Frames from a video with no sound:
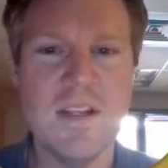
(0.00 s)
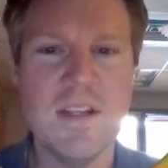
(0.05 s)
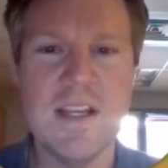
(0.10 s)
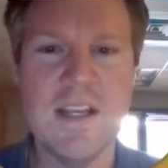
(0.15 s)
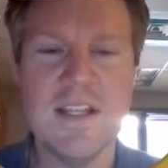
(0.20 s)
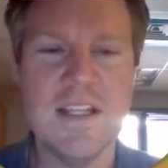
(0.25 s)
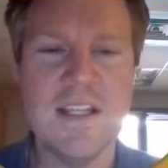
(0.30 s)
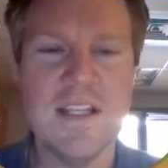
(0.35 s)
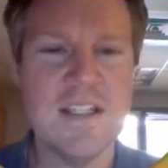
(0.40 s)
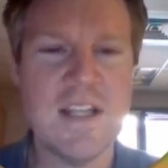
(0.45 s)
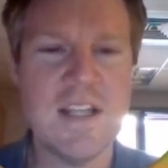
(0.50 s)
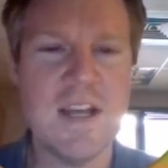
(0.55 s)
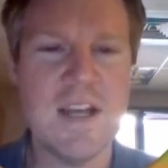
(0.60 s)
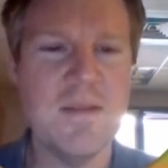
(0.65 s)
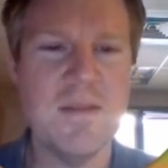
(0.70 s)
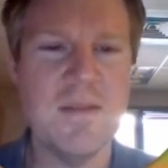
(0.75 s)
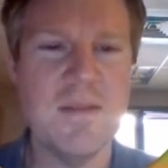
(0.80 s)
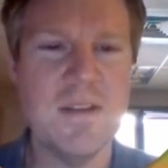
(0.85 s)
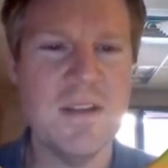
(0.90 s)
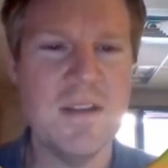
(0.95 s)
at this
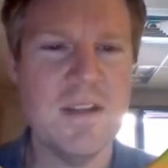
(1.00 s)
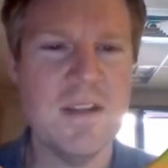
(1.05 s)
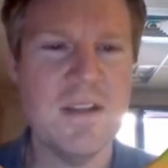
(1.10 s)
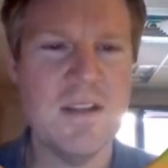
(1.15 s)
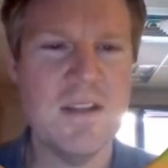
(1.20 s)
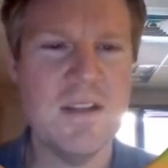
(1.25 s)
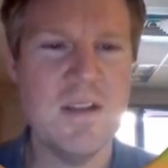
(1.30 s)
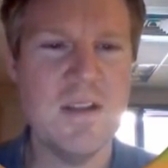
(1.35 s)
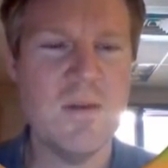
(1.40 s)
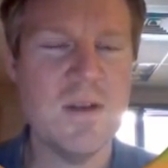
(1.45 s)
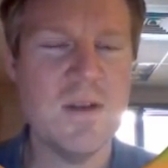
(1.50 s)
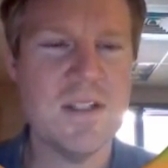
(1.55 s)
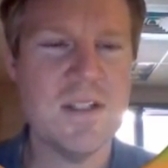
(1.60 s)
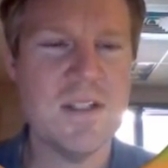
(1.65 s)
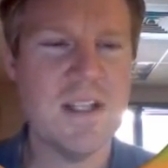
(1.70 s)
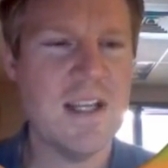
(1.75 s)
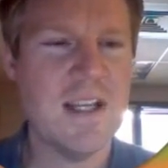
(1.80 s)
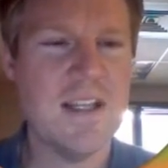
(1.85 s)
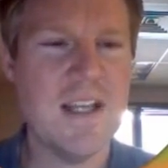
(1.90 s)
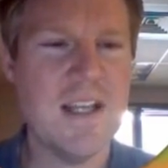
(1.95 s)
time, it
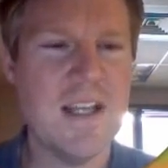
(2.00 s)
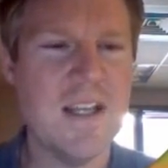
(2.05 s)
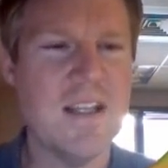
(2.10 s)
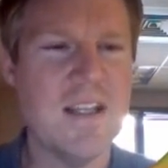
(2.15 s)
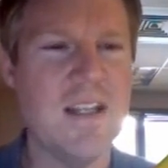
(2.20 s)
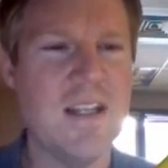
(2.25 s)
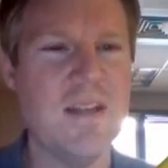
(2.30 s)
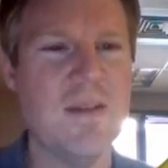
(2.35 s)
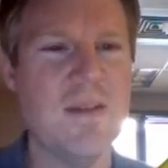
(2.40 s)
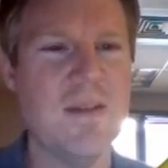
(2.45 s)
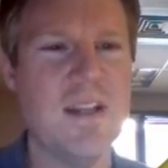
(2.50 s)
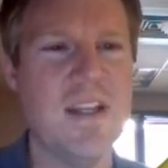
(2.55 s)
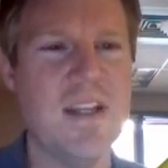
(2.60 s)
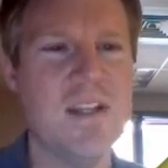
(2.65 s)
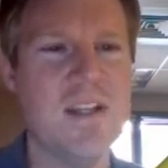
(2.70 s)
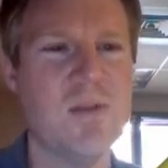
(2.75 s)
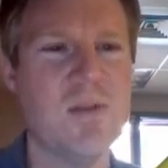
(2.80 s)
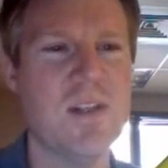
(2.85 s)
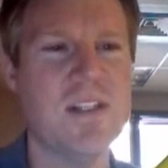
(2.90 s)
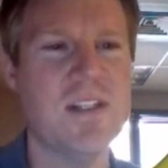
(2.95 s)
wasn't like that. The
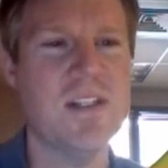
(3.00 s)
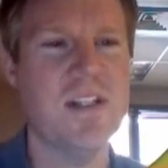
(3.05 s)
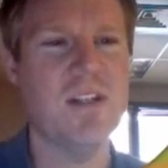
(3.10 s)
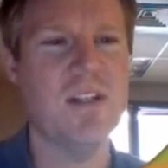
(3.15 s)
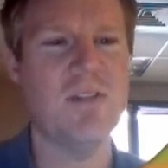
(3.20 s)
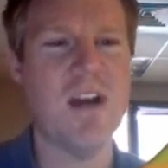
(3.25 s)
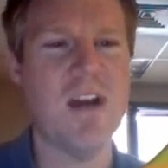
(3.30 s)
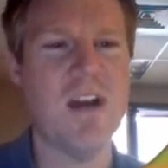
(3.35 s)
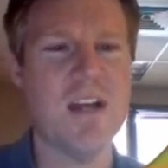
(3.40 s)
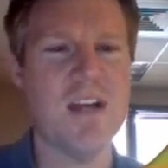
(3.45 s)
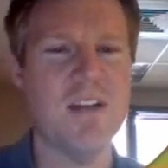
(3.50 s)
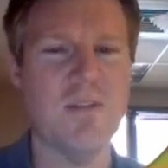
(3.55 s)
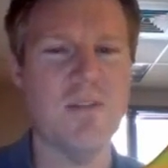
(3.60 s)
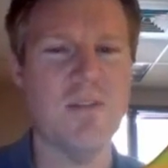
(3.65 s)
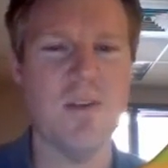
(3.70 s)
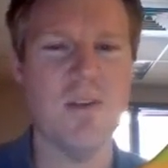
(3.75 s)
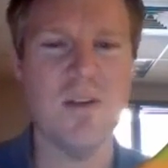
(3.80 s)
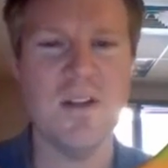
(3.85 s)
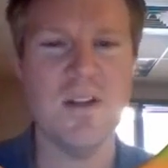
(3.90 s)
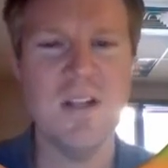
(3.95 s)
kids were listening to rock and
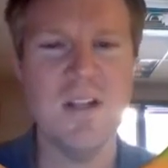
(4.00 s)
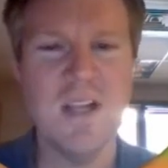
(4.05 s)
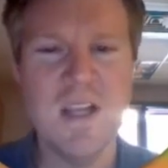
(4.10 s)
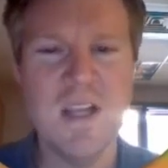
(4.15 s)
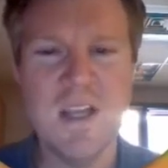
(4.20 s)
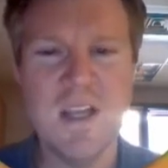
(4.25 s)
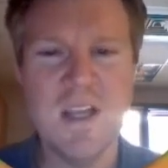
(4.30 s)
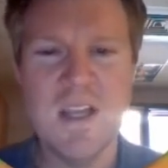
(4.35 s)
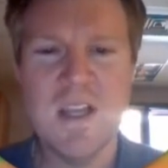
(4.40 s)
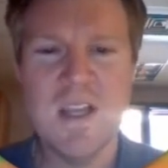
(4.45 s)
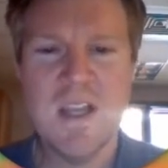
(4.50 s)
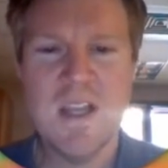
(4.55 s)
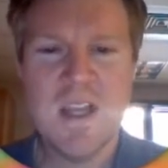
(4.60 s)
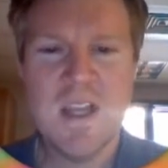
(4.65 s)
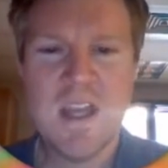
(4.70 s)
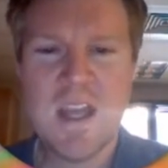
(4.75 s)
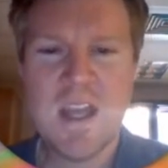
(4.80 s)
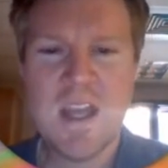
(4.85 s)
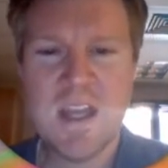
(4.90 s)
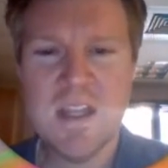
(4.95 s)
roll,
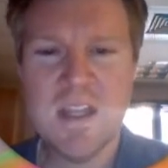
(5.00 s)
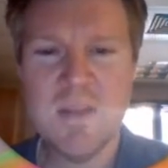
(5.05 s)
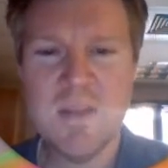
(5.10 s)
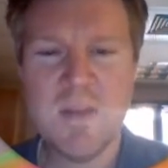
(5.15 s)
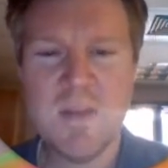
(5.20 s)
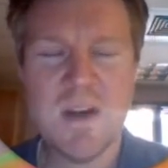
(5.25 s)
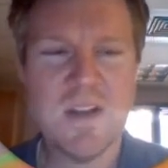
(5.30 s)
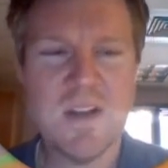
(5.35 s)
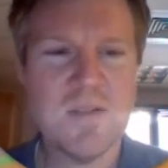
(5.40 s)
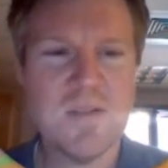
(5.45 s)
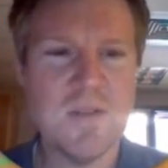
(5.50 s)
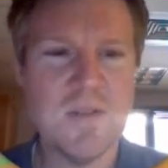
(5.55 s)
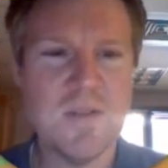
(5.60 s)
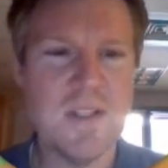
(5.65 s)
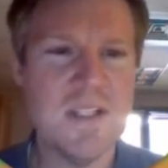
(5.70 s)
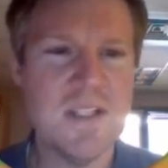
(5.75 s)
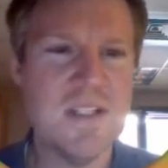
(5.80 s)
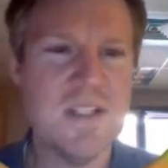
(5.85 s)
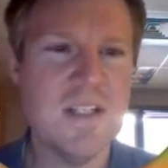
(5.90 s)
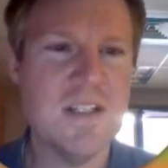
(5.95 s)
and the parents were
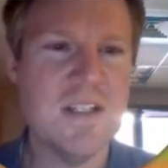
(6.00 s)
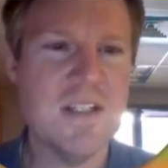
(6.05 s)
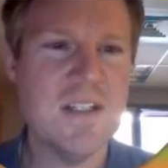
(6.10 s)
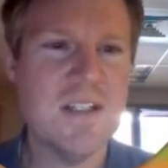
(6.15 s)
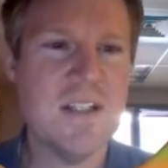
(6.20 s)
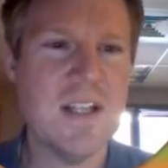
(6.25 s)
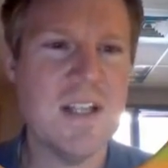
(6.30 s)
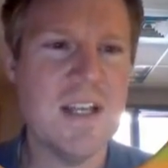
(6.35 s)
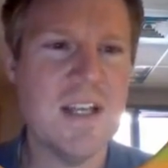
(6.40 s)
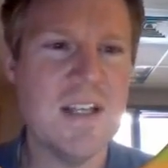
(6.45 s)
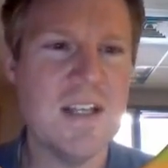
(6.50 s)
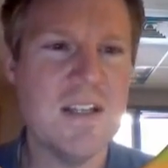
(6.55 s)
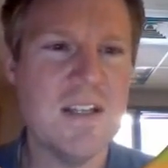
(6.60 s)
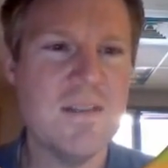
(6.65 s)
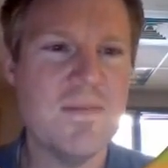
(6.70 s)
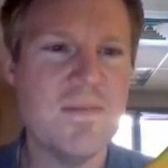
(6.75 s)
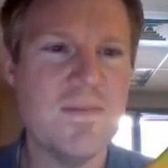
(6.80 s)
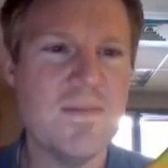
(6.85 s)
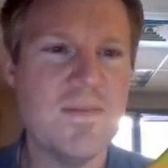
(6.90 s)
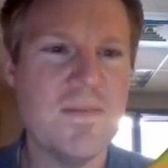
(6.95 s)
listening to like
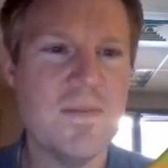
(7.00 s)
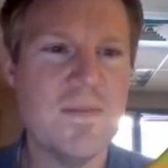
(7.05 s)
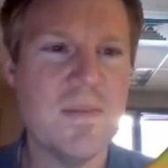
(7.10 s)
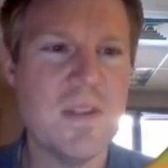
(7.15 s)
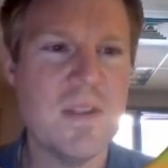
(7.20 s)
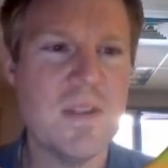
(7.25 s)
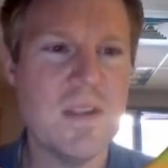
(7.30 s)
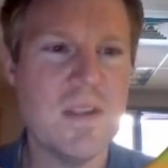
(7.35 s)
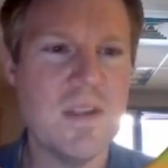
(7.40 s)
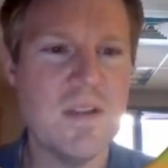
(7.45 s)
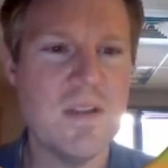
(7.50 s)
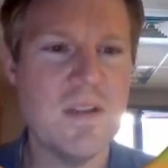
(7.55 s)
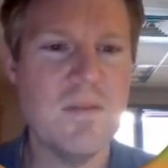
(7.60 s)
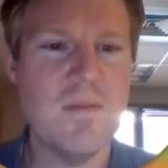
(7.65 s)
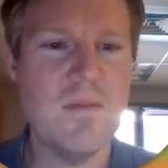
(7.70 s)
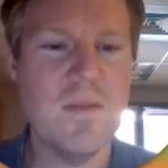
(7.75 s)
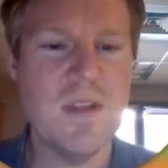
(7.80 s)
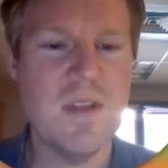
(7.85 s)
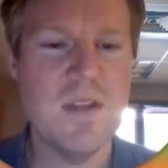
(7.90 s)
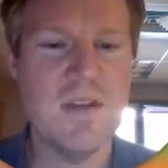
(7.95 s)

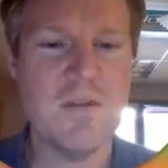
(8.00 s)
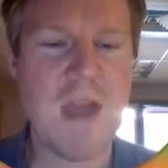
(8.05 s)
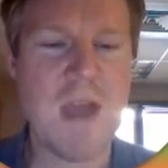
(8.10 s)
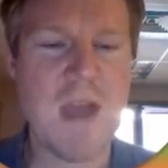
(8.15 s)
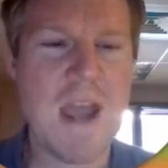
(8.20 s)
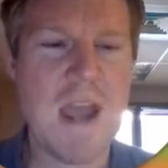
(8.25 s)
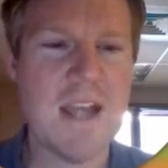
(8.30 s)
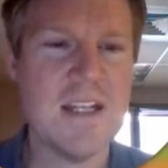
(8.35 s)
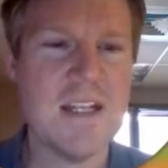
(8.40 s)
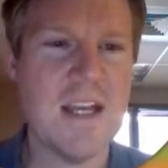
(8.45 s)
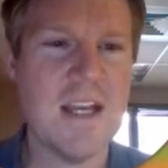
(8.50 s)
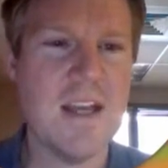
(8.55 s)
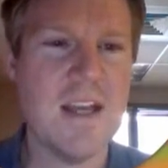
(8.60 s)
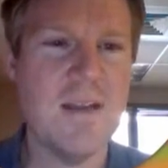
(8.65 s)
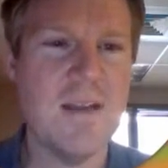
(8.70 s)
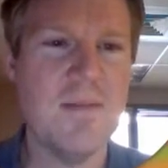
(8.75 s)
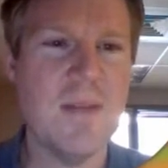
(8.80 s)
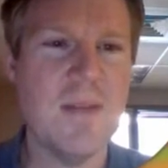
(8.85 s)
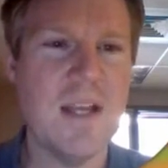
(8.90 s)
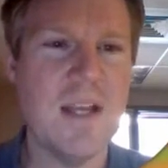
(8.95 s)
the
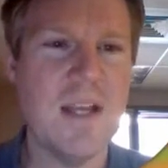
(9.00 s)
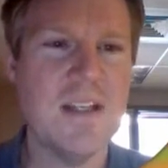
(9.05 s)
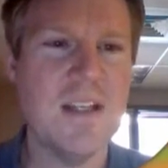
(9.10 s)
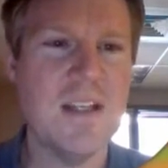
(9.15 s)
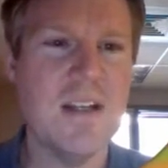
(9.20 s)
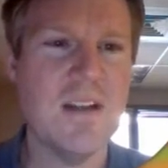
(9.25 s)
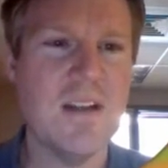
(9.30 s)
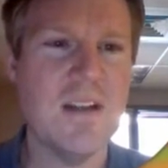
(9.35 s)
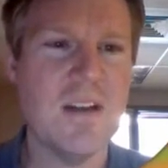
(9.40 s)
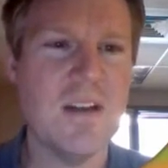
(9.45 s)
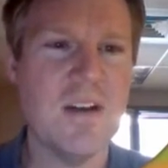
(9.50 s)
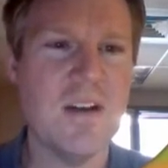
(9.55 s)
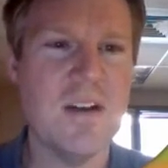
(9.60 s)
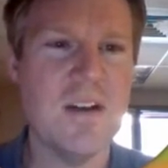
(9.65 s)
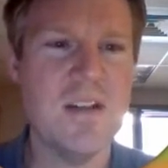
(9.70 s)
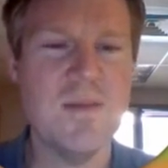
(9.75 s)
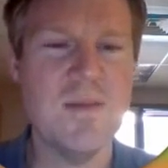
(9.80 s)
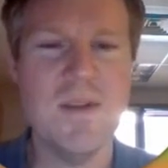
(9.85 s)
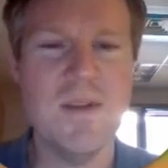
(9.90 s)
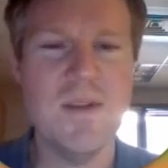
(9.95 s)
ragtime
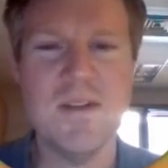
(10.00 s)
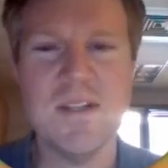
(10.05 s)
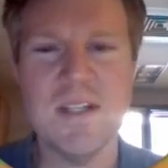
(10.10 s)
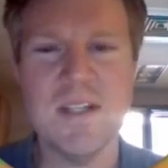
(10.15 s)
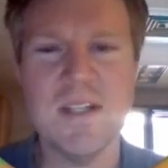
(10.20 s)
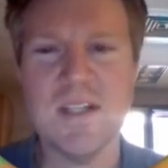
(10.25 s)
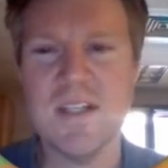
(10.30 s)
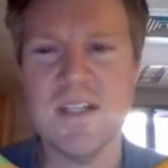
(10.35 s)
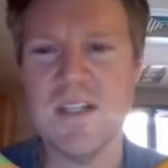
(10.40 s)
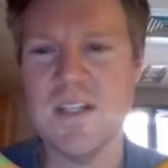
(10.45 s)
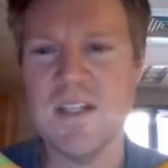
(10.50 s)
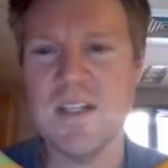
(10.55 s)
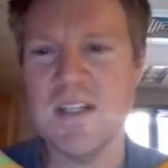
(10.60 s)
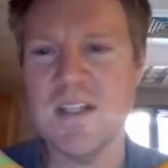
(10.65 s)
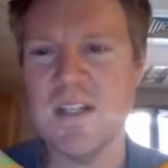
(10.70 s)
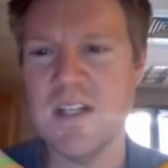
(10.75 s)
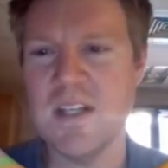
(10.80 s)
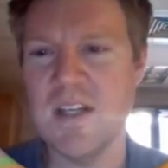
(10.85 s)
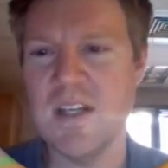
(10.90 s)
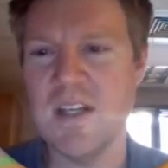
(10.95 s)
1930s music,
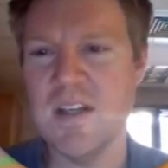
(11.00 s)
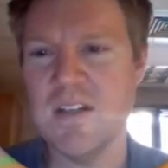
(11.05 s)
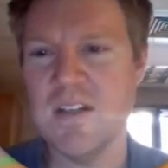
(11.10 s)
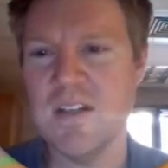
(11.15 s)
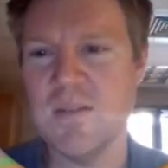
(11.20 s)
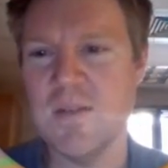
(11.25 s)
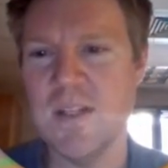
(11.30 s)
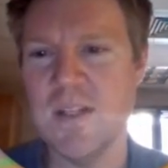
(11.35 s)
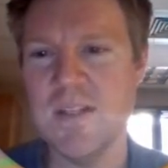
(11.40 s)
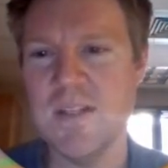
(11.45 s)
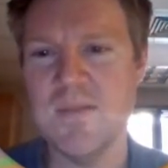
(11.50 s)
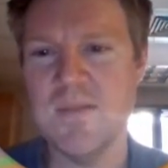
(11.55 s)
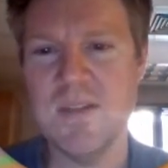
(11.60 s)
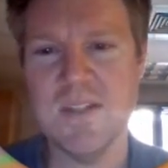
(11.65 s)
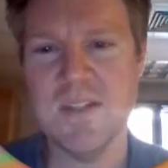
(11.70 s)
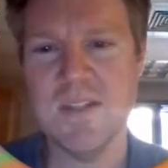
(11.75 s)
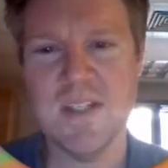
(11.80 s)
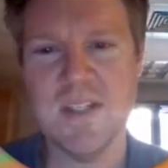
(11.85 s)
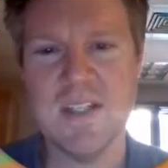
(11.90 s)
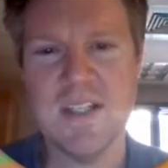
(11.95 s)
20s
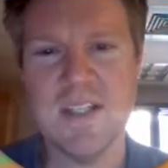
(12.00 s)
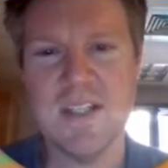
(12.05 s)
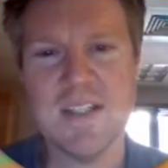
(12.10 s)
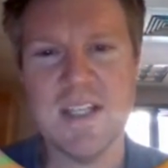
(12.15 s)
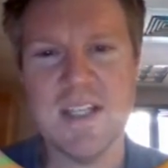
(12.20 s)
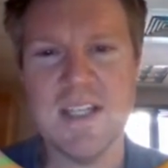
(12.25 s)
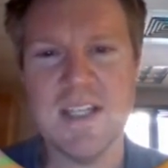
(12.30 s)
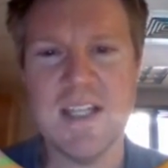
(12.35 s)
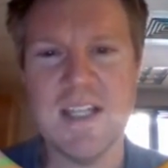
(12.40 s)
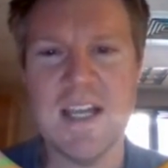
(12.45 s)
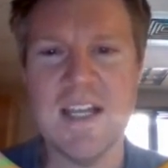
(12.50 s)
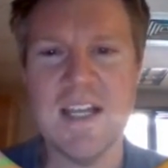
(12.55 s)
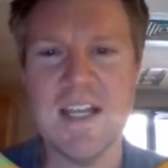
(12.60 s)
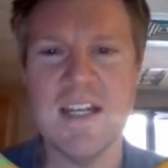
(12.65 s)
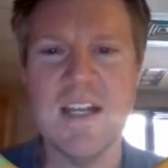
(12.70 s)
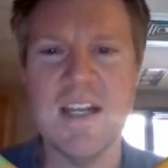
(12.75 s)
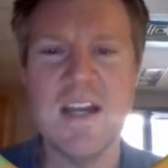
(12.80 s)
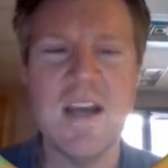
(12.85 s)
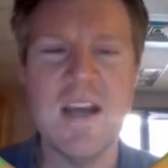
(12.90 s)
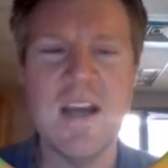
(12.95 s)
music, things like that.